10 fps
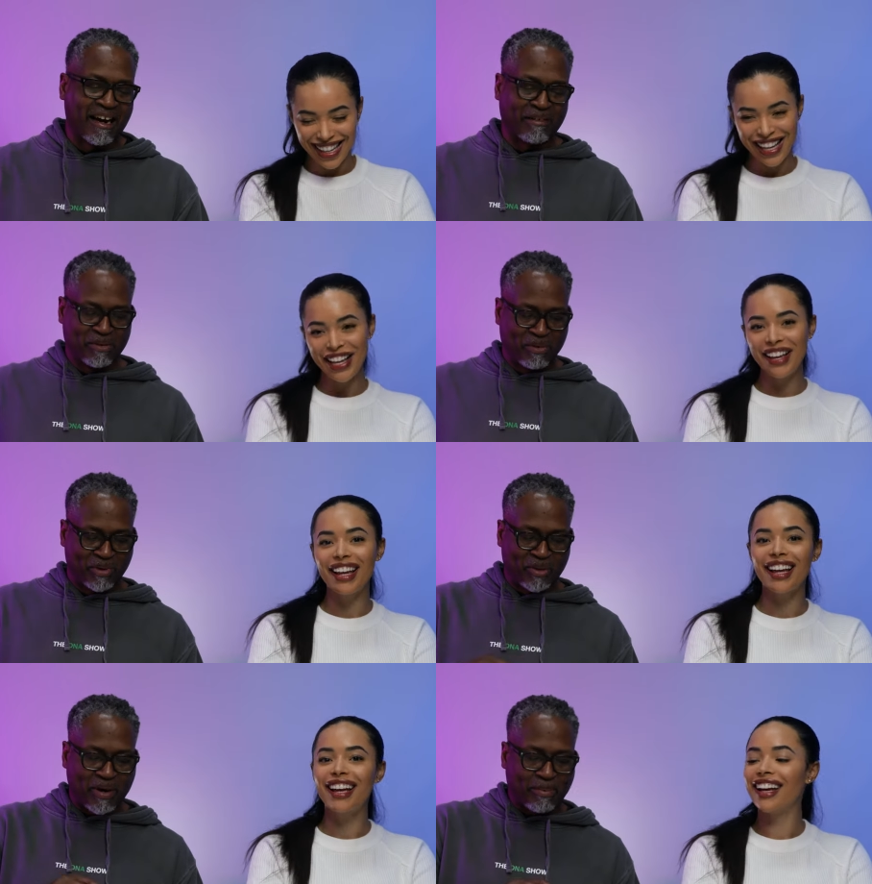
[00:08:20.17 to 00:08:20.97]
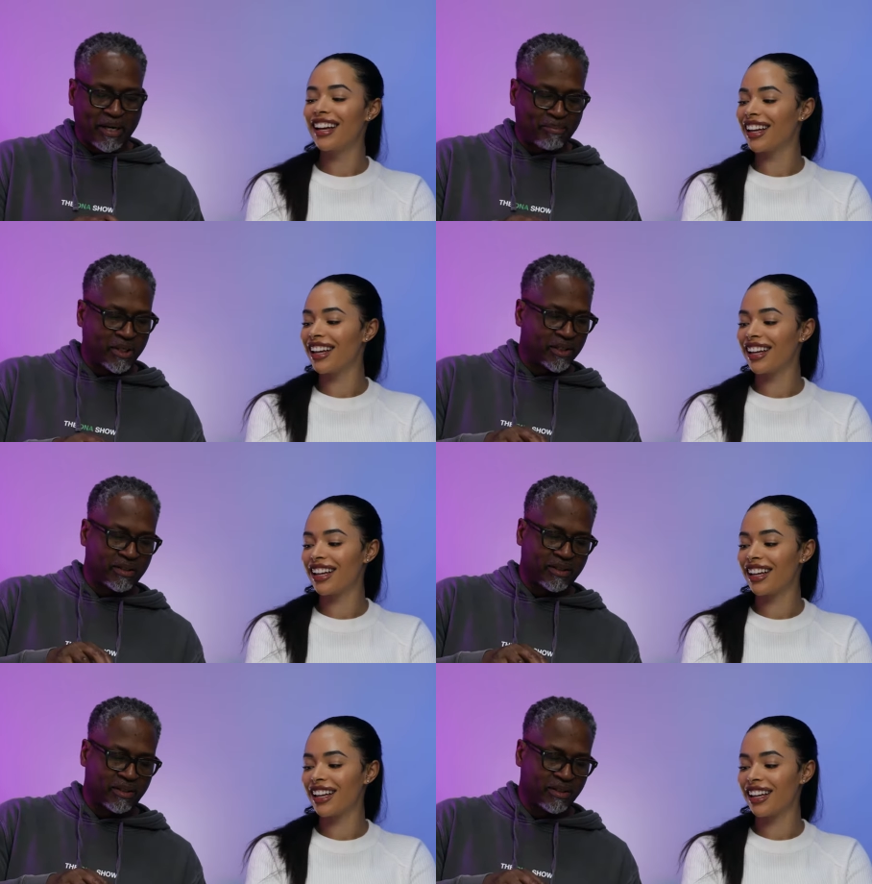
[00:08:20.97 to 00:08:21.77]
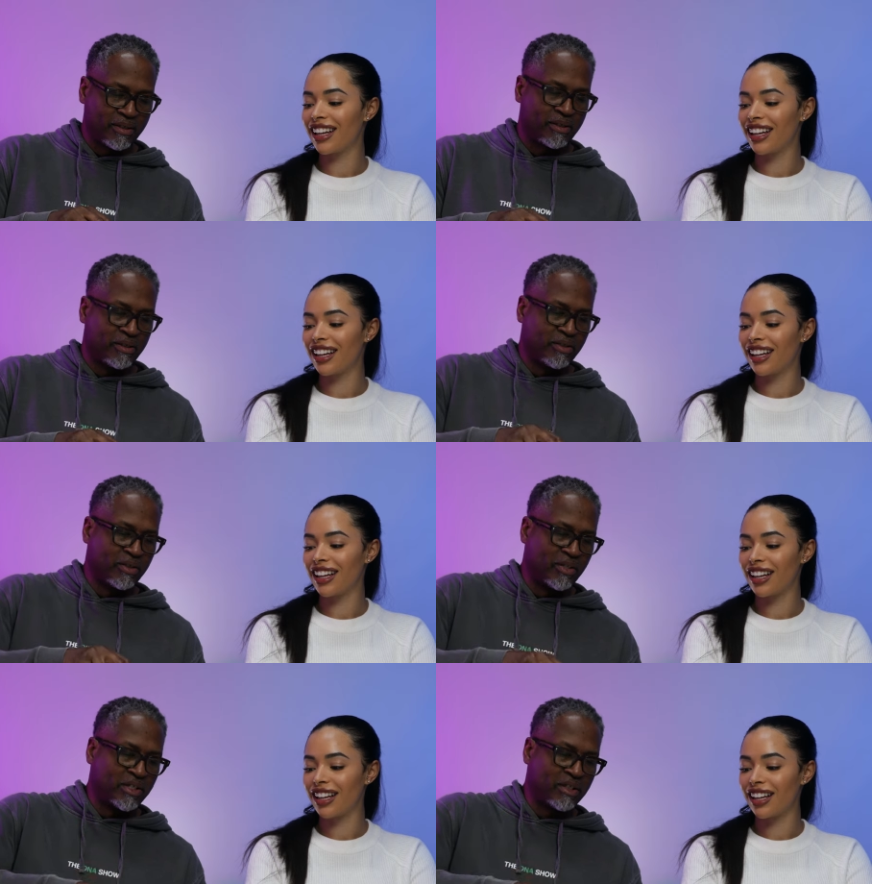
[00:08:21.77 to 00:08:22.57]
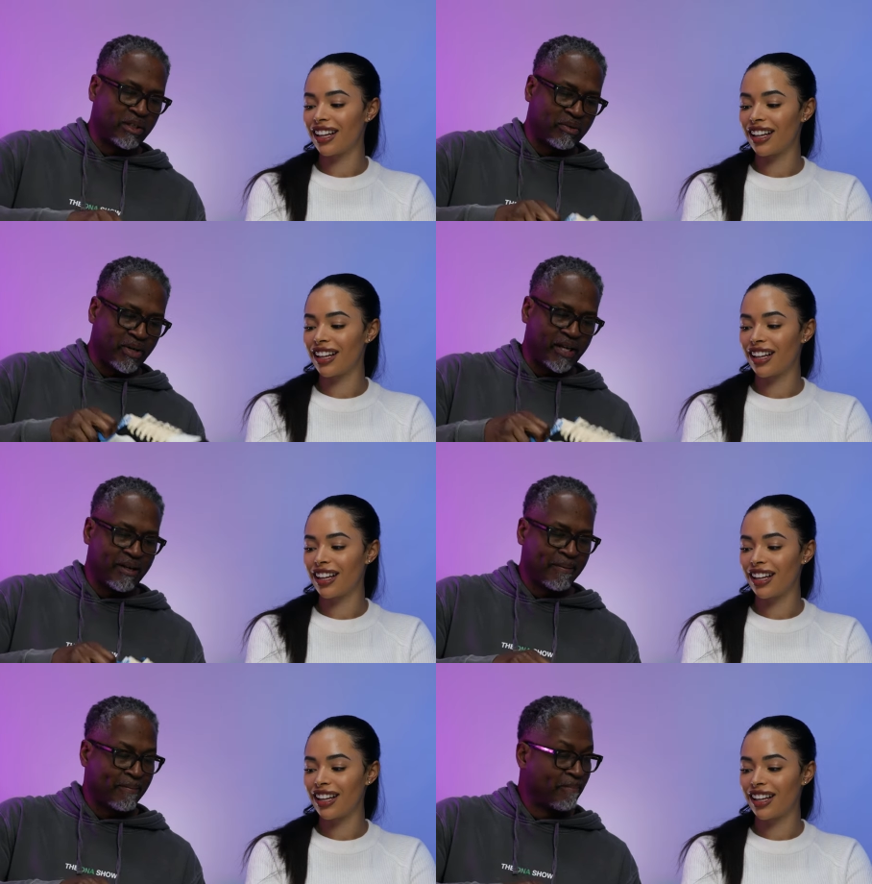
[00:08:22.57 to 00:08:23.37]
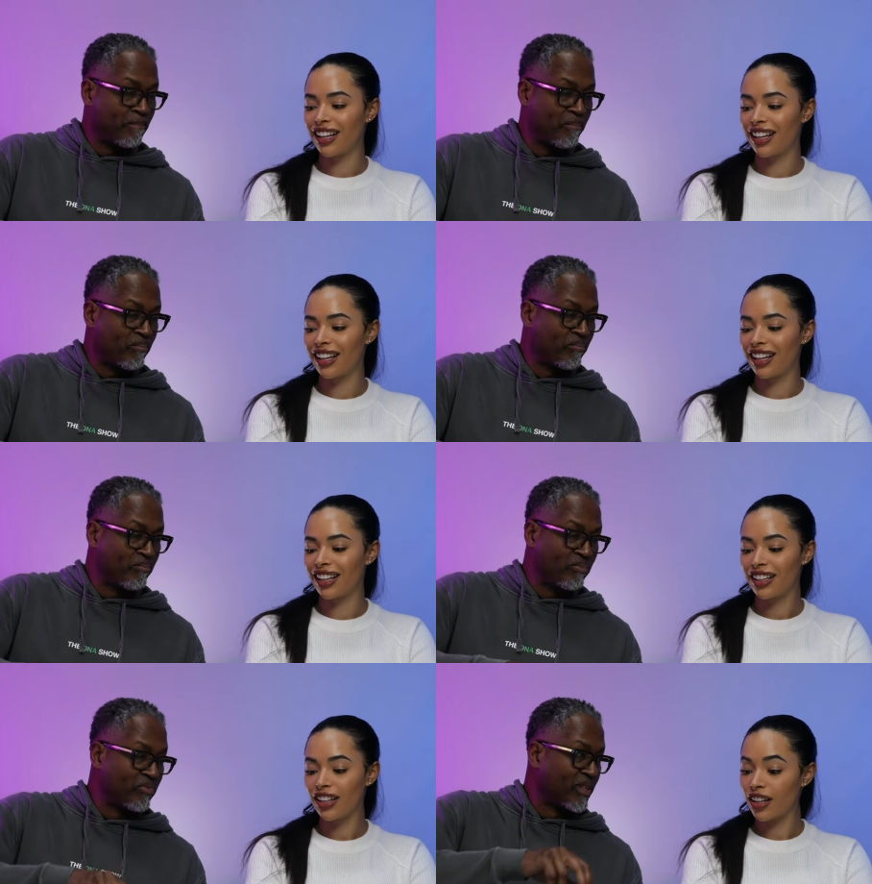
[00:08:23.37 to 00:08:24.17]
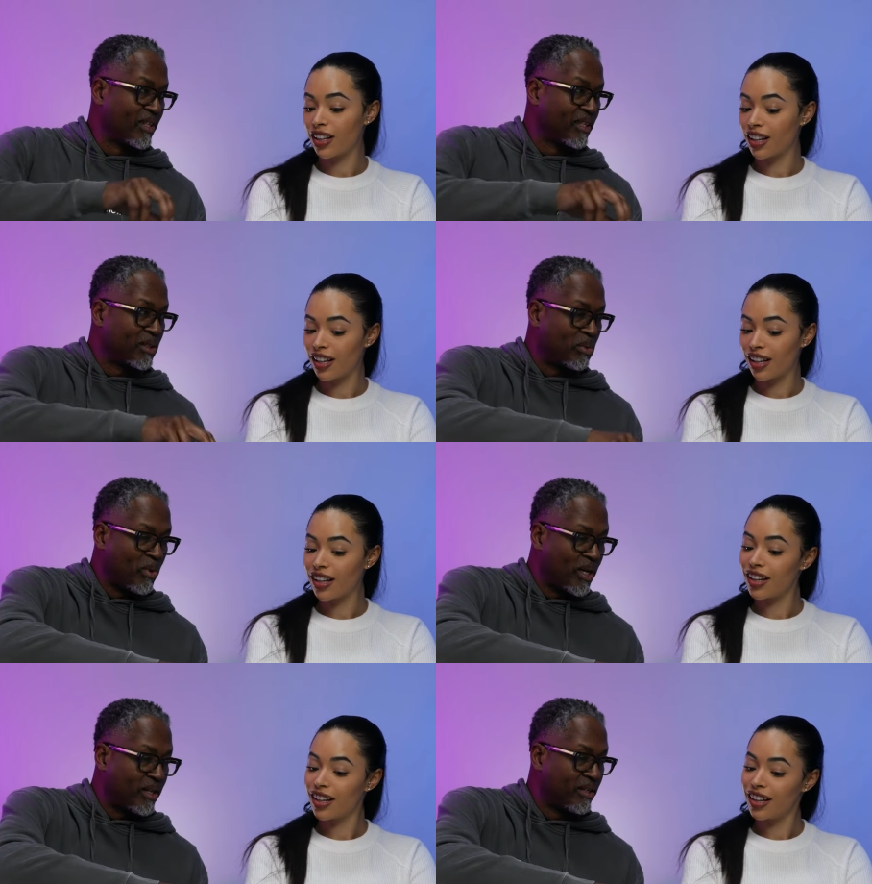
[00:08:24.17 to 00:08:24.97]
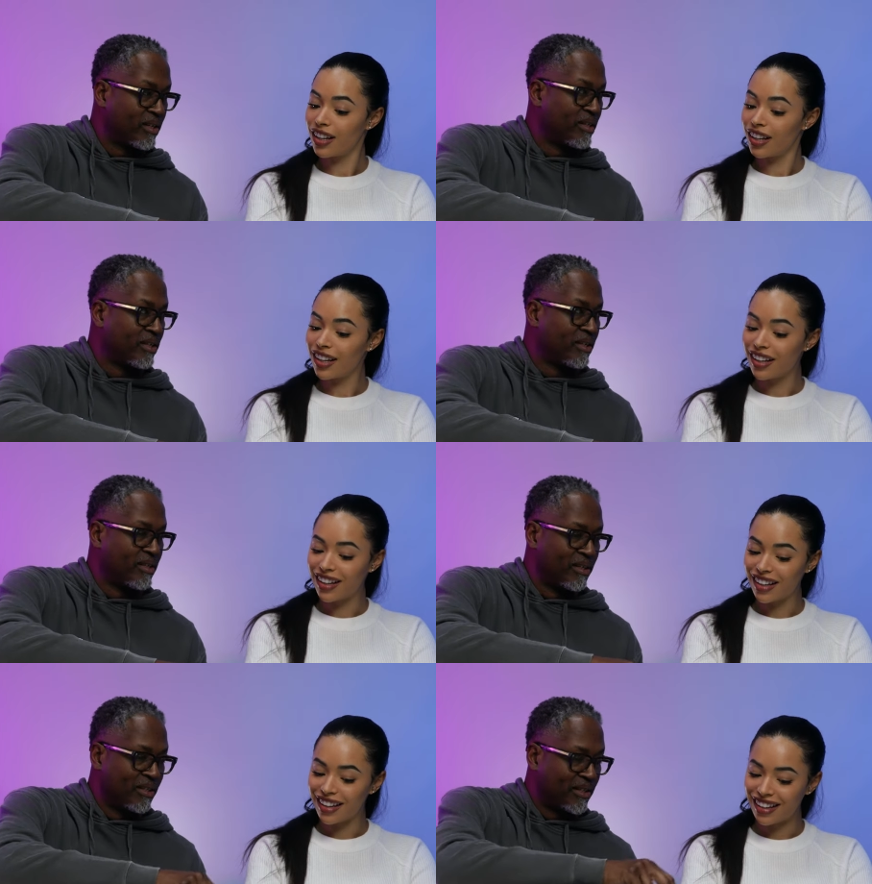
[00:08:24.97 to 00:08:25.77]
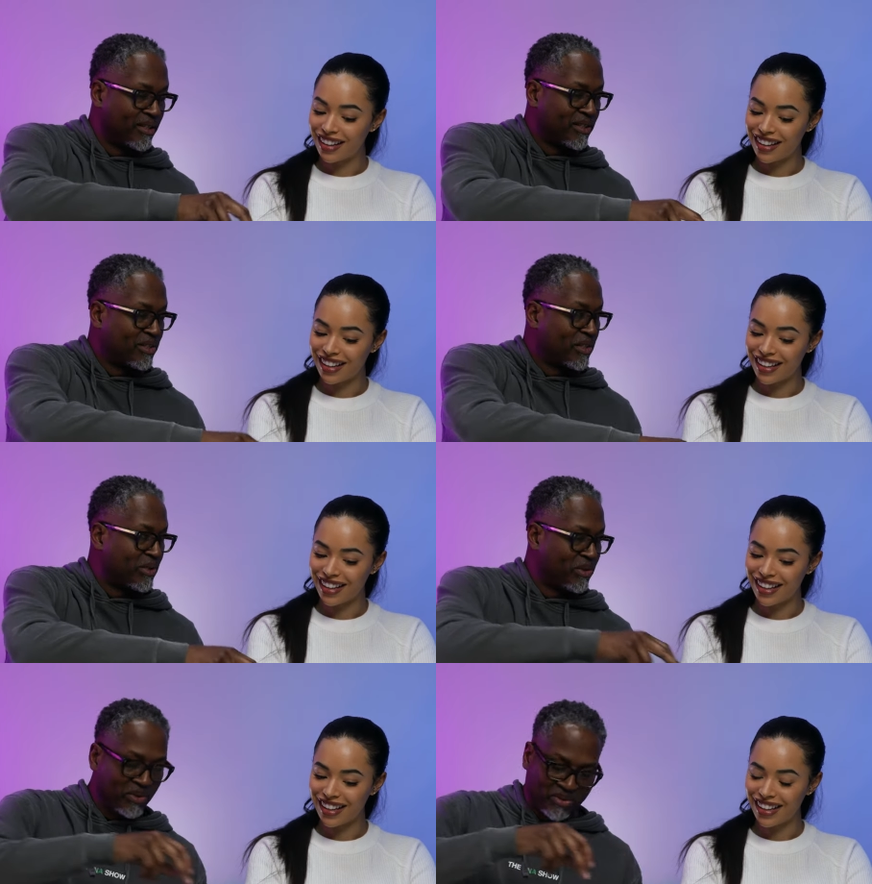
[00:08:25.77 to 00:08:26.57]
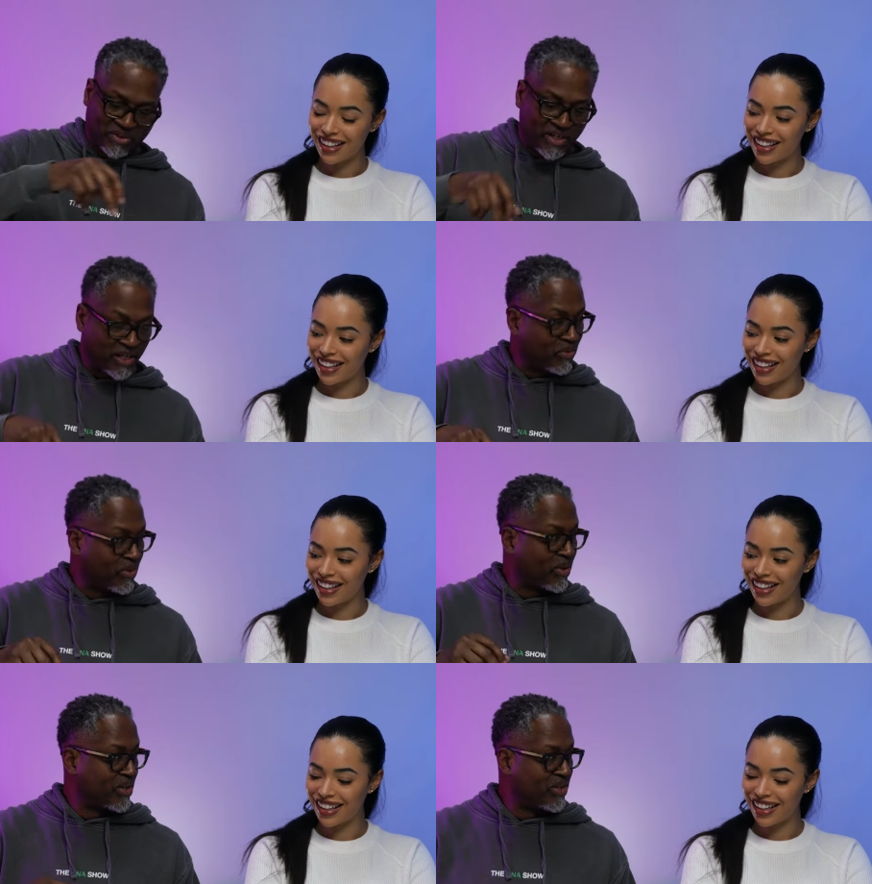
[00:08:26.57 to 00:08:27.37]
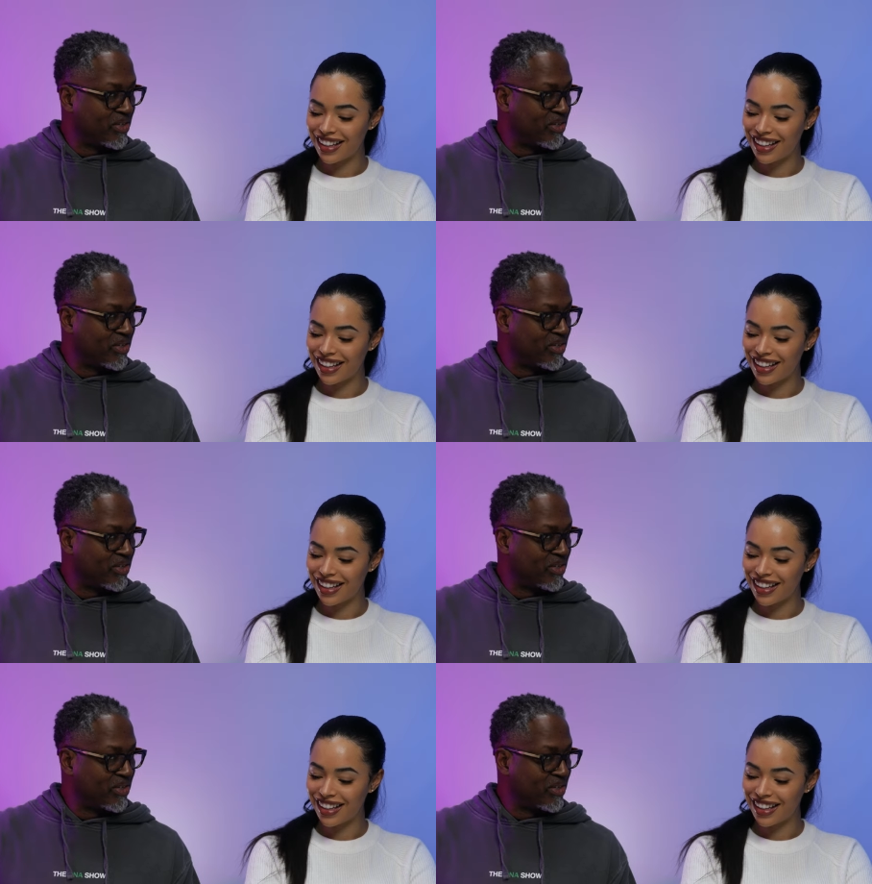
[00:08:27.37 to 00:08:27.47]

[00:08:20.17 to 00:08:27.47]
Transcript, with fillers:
Speaker 1: All right, we can wrap it up. This is this is three. This is one. This is two. And that's four.